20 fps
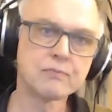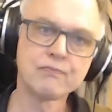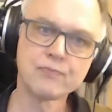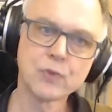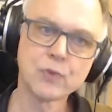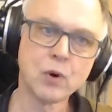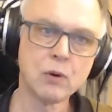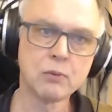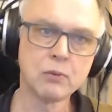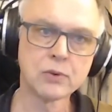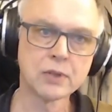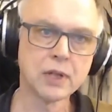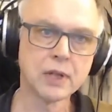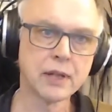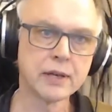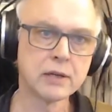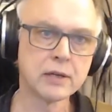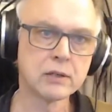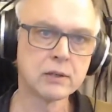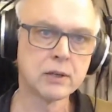almost like a
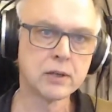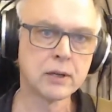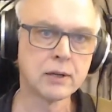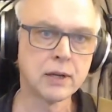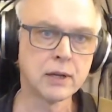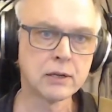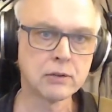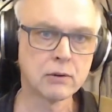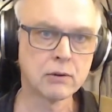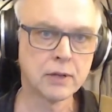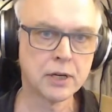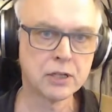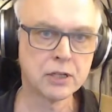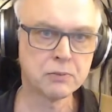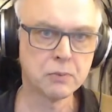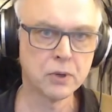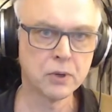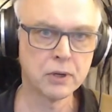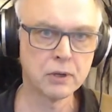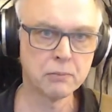natural ash
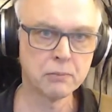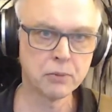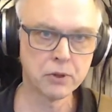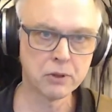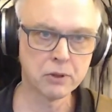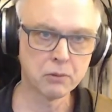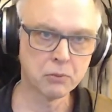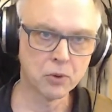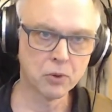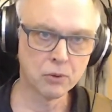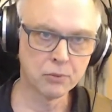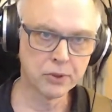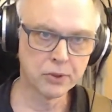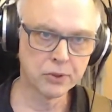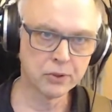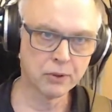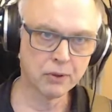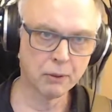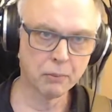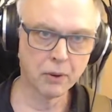body, but the moment you
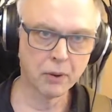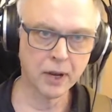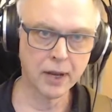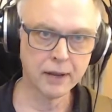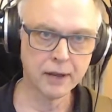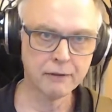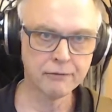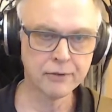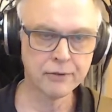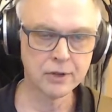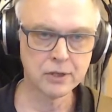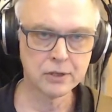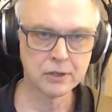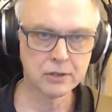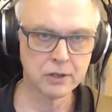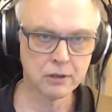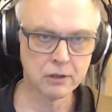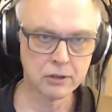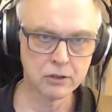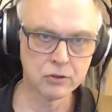apply a finish,
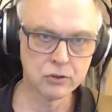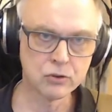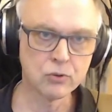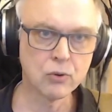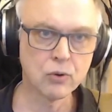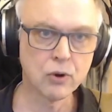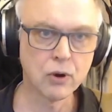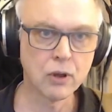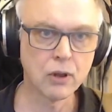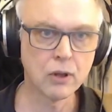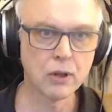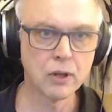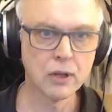the true oil,